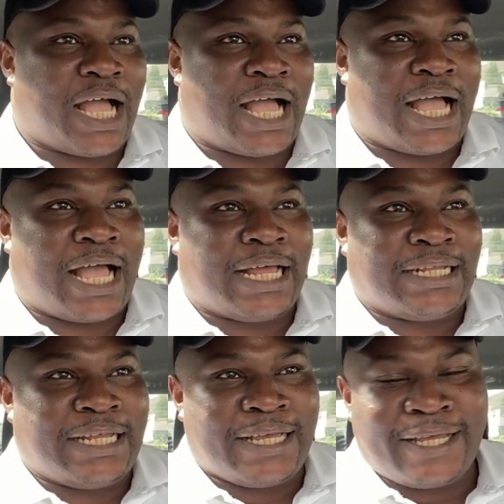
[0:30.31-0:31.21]

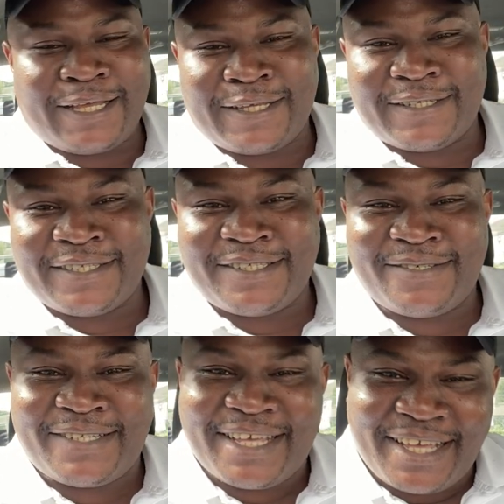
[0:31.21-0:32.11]
and
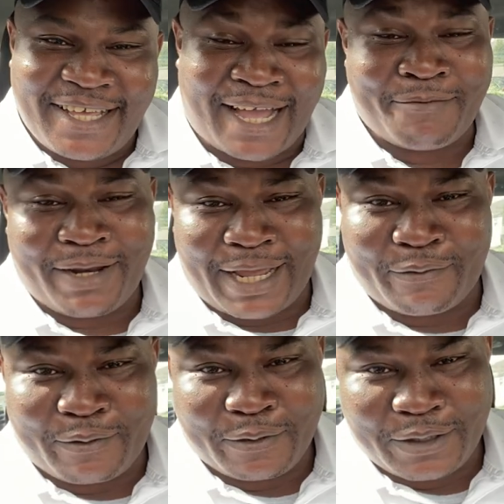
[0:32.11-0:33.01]
today I'm a
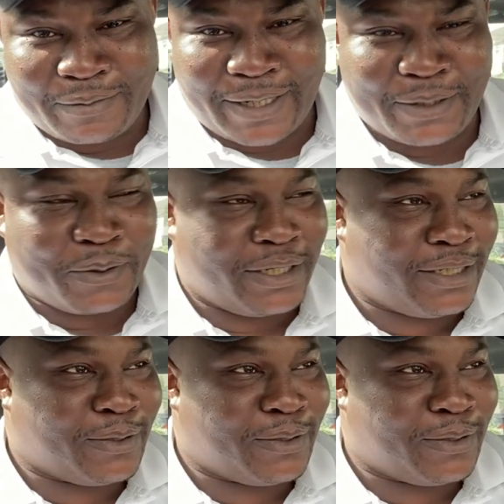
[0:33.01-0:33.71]
life coach, by the way.